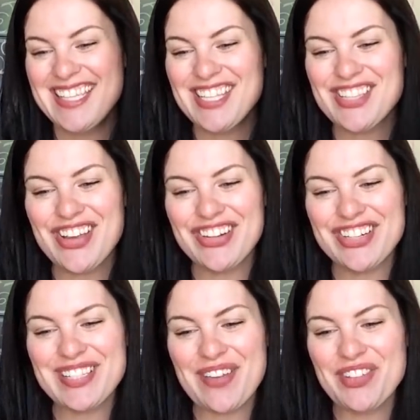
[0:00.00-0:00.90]
this is on her
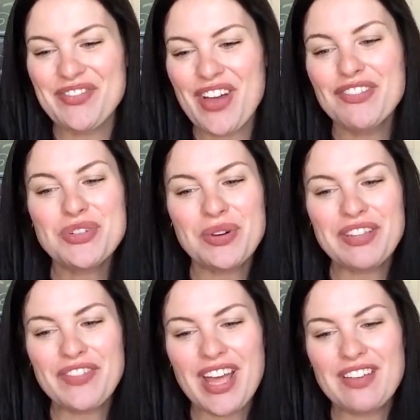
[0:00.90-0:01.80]

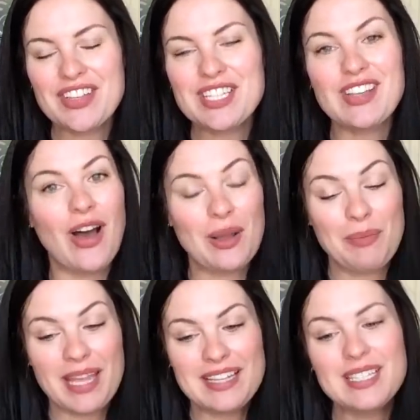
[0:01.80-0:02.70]
75-25
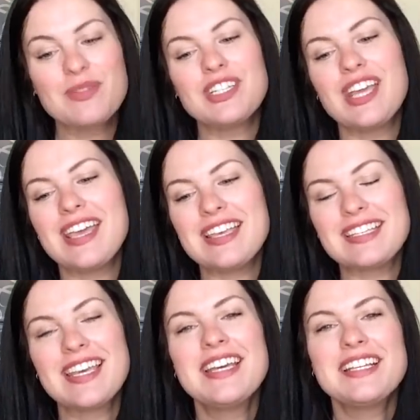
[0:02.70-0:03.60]
sock base, which
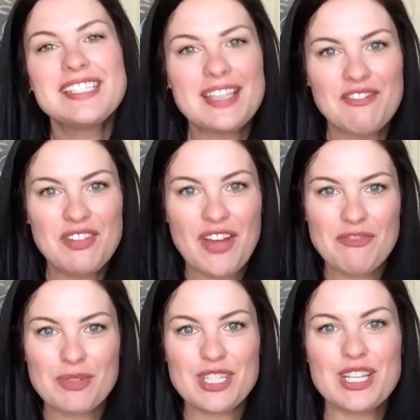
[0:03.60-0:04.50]
is
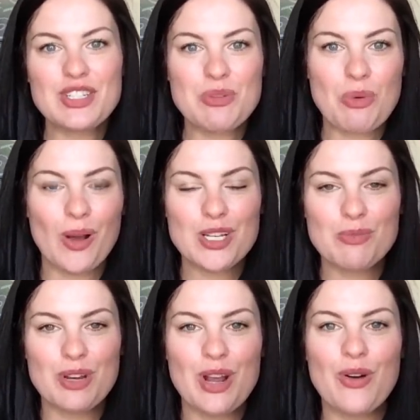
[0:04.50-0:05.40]
75%
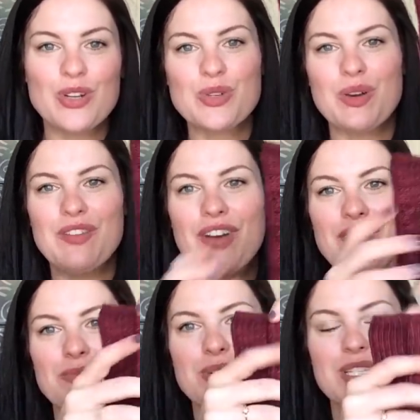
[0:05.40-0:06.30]
superwash merino,
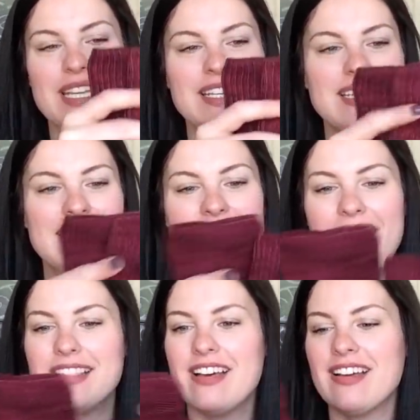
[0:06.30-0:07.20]
25%
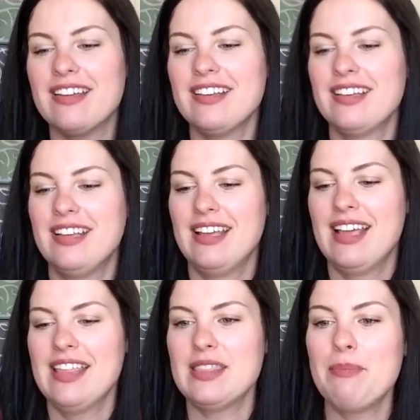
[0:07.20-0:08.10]
nylon.
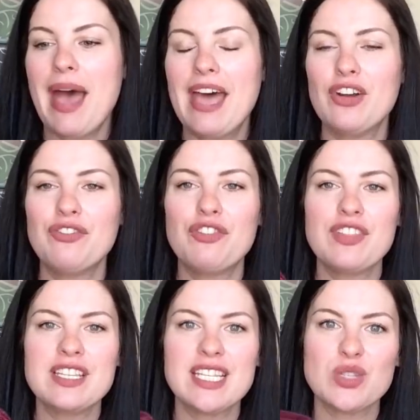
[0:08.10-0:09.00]
The pattern
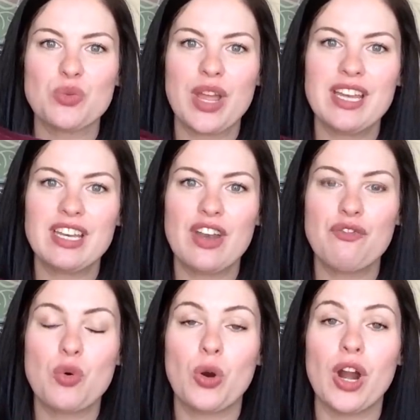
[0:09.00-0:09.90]
for this is
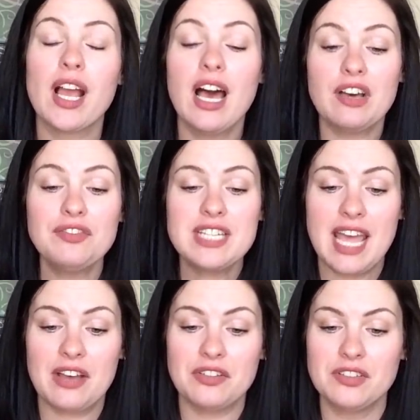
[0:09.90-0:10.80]
written for cuff
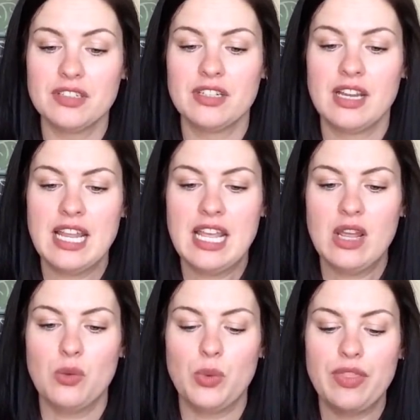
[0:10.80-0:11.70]
down
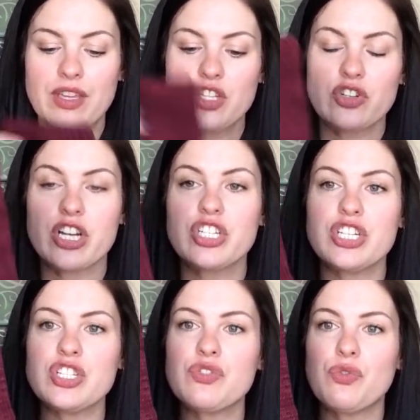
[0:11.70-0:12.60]
with
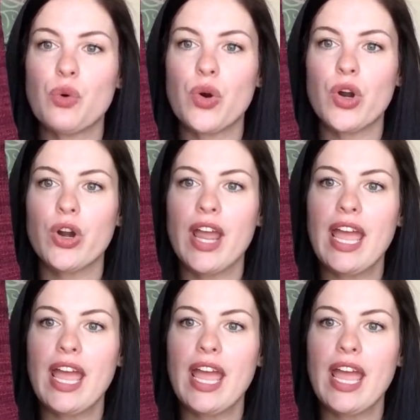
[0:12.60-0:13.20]
instructions for